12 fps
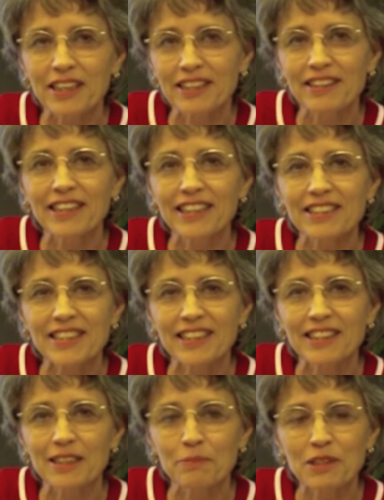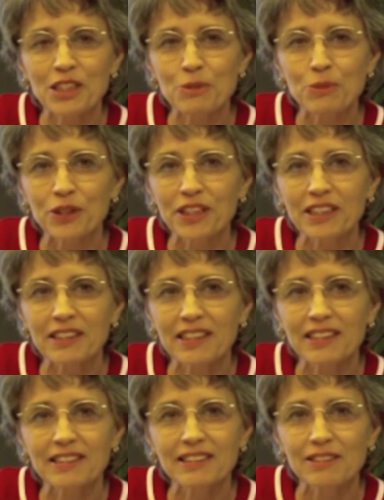I think as I get up each morning
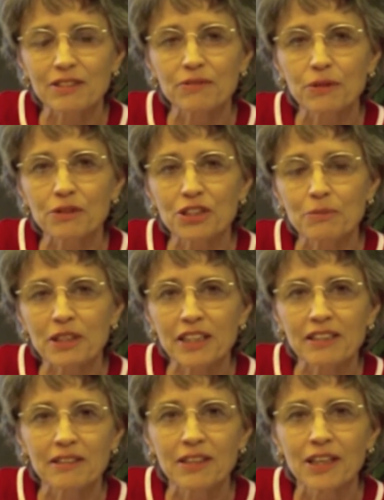and look forward to my